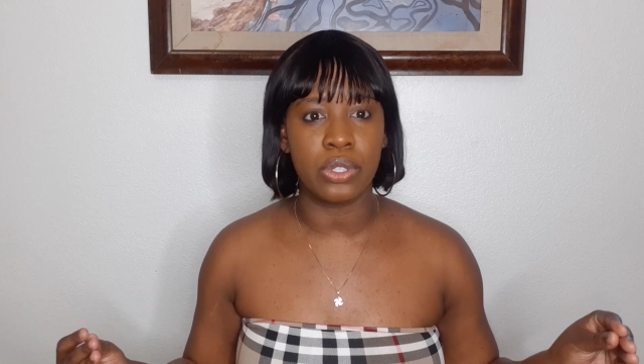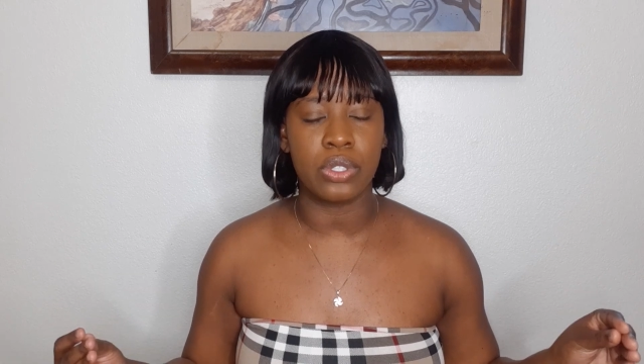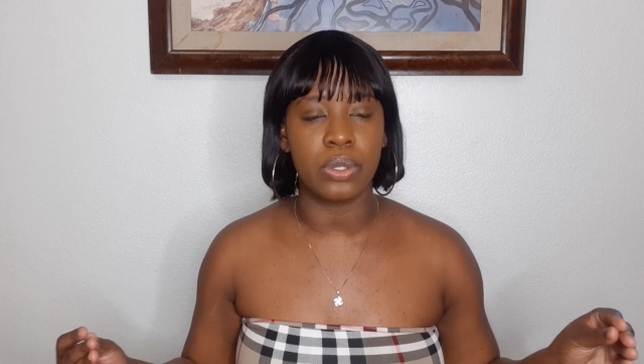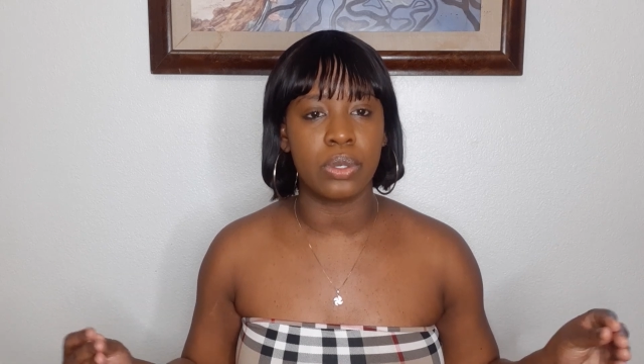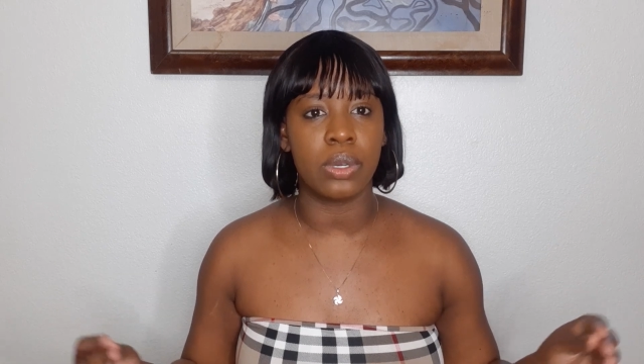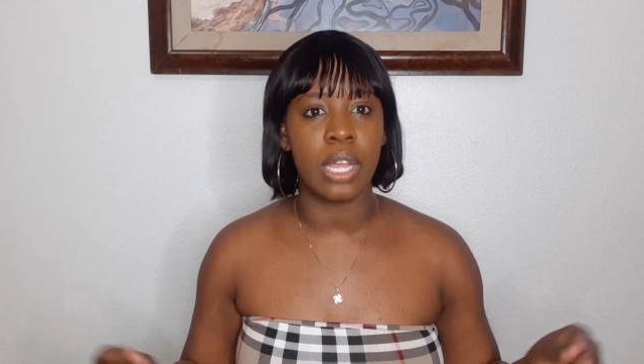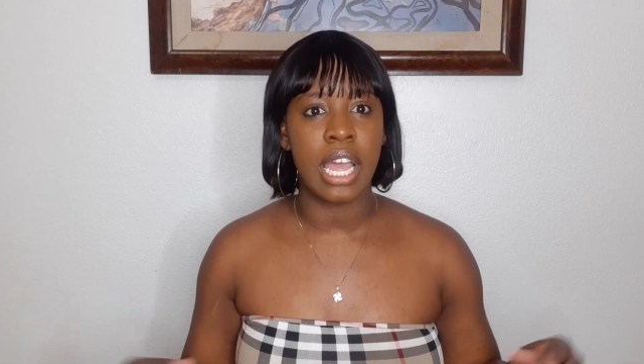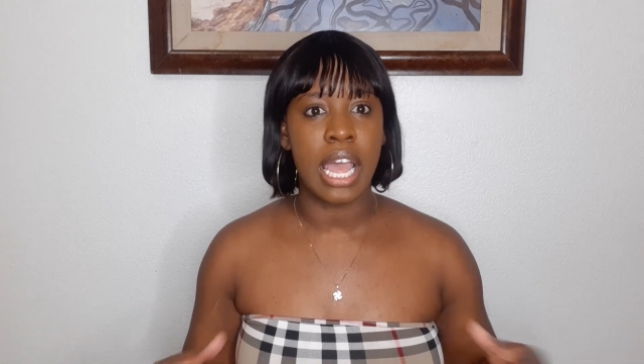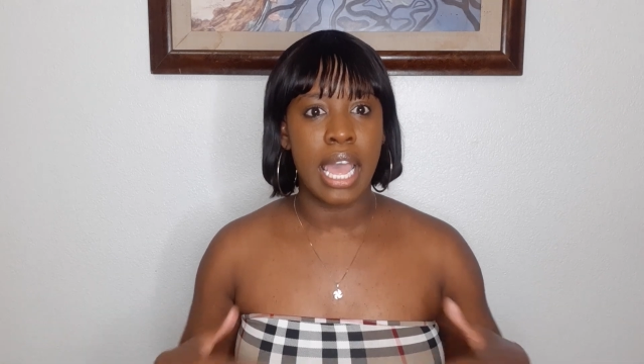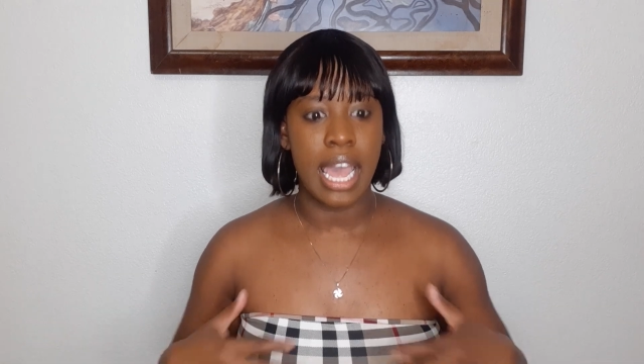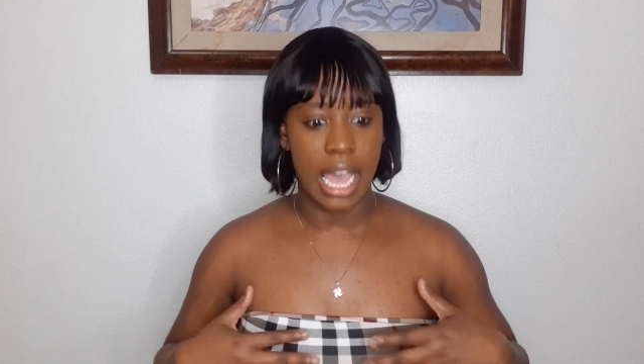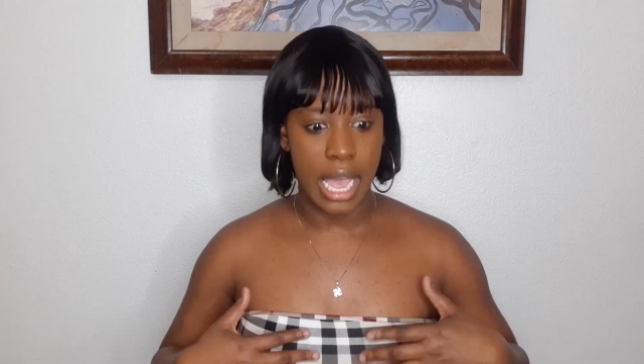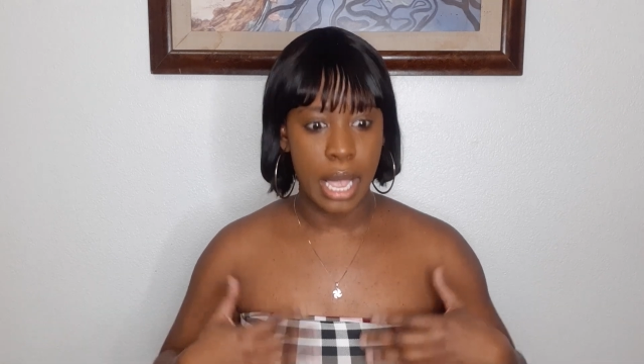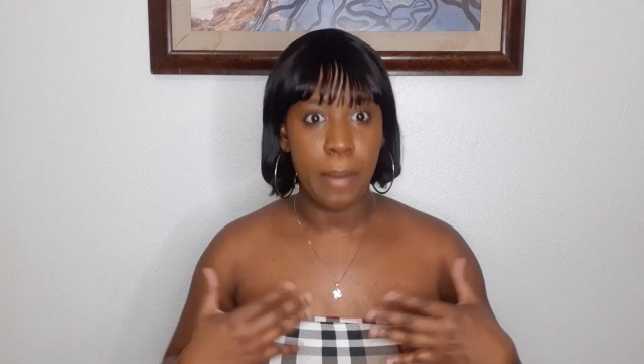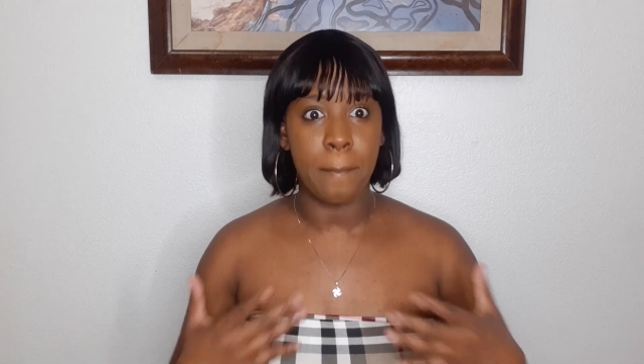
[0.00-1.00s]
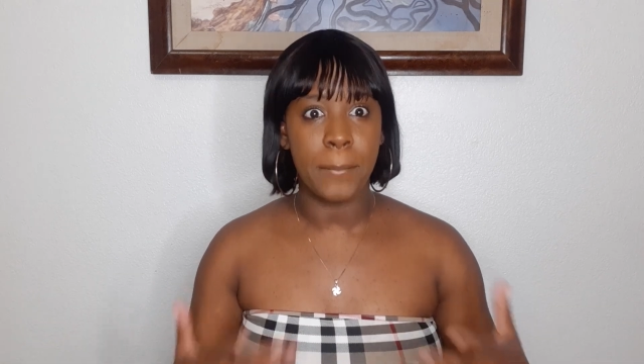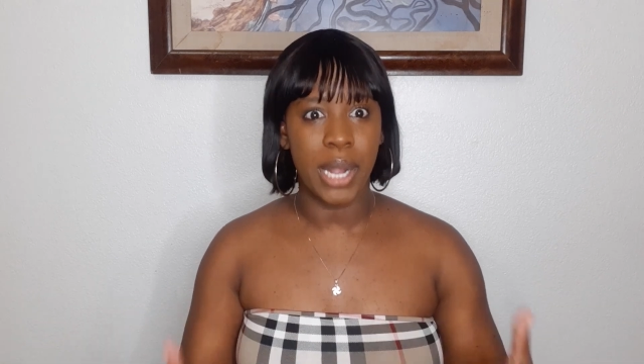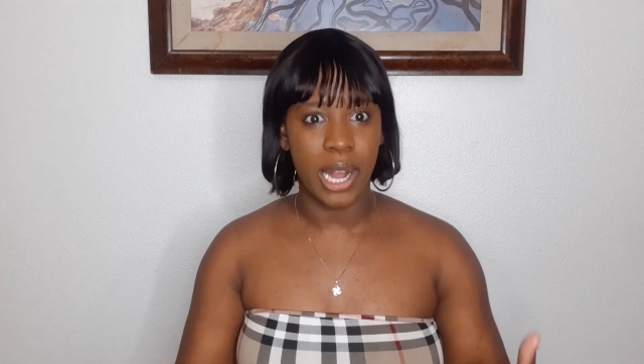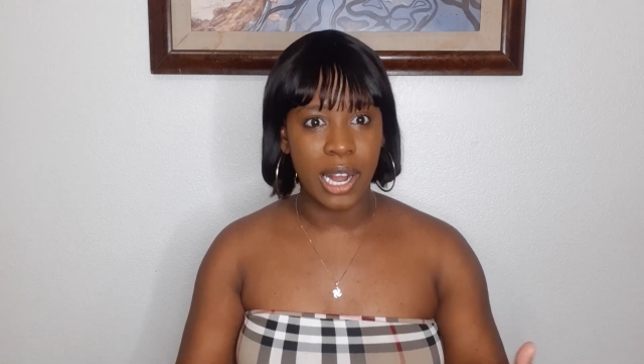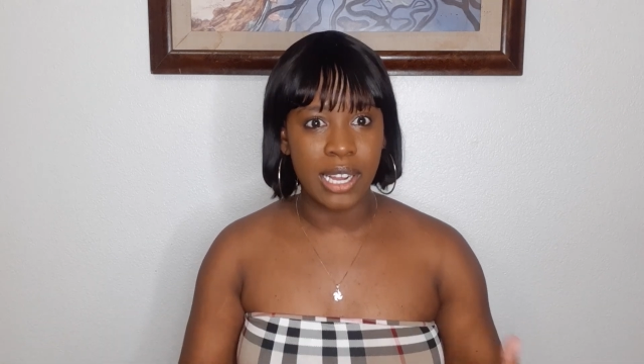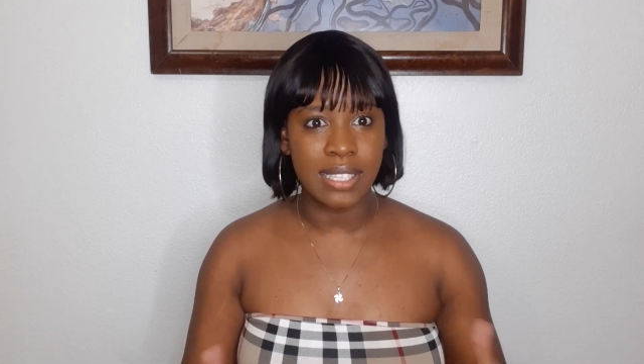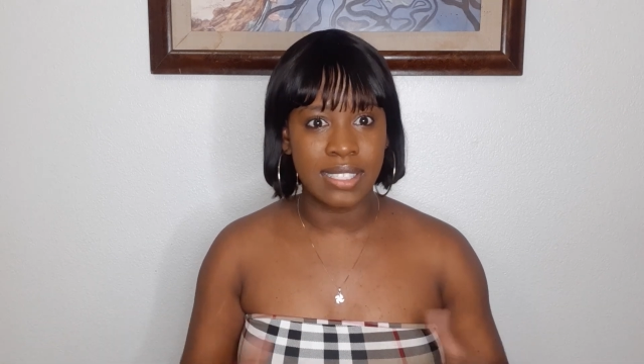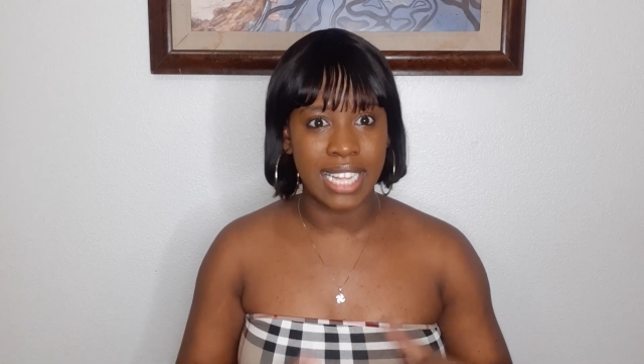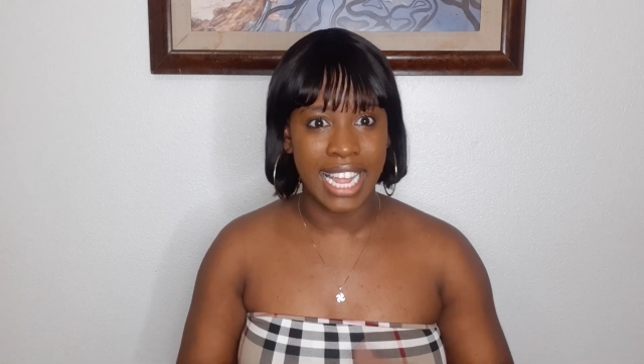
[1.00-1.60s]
to in person.